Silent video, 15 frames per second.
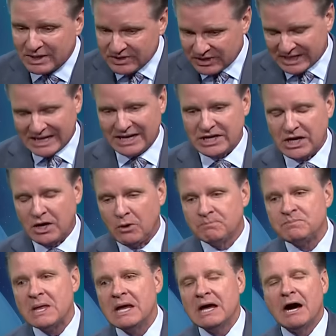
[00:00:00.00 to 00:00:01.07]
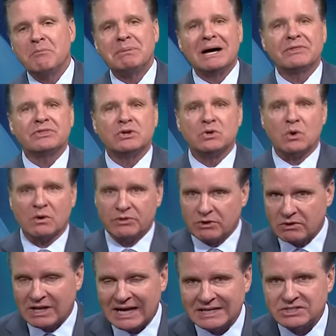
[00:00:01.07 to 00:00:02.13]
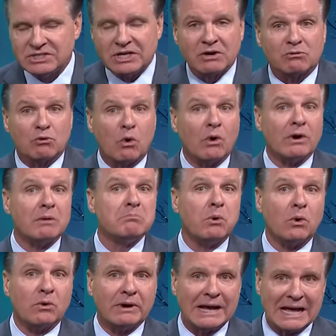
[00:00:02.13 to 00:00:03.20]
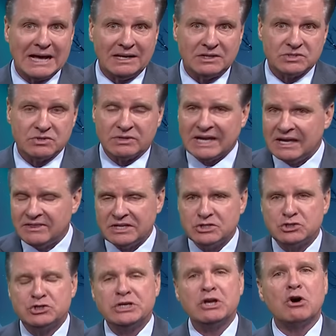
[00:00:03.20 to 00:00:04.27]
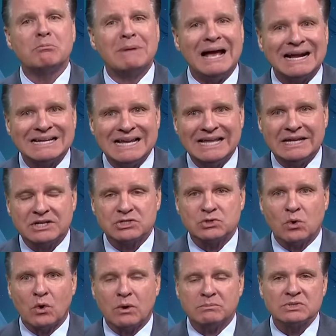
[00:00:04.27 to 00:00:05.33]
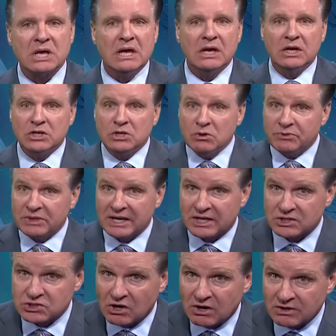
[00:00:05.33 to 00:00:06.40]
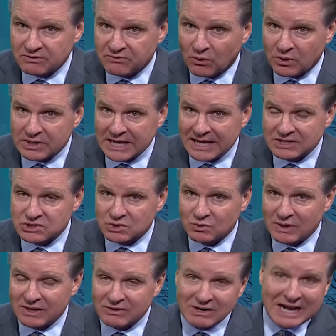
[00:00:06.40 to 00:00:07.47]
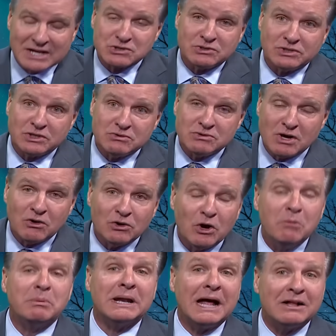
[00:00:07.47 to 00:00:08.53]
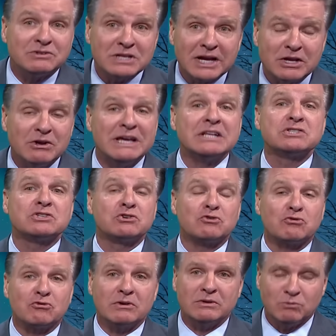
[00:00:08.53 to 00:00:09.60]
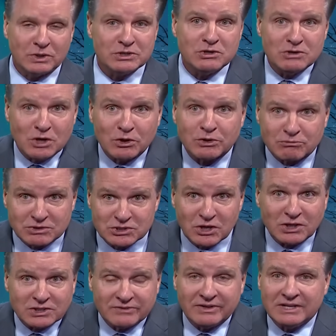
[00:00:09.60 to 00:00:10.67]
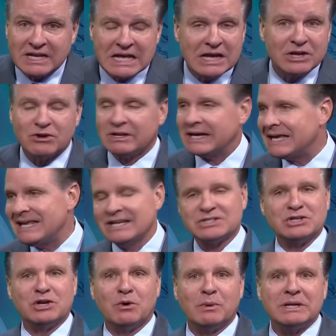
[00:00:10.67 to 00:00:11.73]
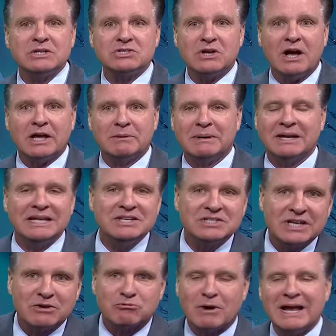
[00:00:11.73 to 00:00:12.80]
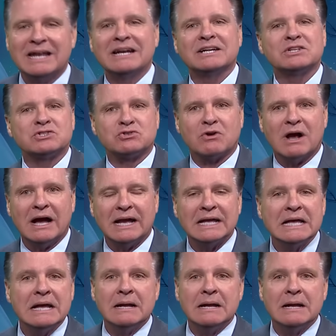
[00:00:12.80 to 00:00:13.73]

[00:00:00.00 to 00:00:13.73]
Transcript: one thing I know about the Northern Lights, the Aurora Borealis, okay? These geomagnetic storms, you think it's hard to forecast the weather. Actually, you don't know, but I'll tell you. You know the result of it. You're like, he doesn't know what he's talking about. He said rain and it's dry.